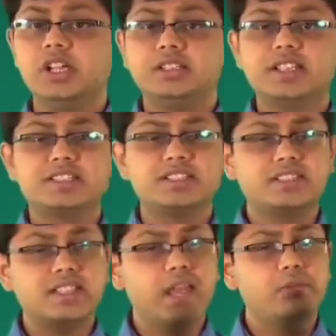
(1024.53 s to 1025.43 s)
That's the
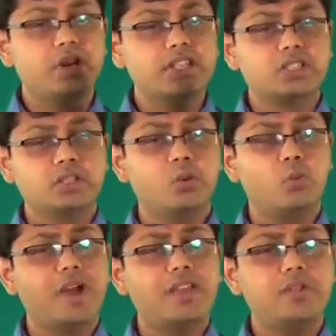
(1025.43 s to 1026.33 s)
same reason
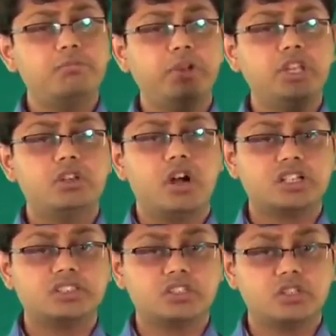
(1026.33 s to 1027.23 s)
why we breathe
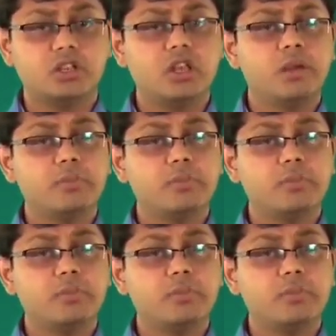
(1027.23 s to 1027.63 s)
oxygen,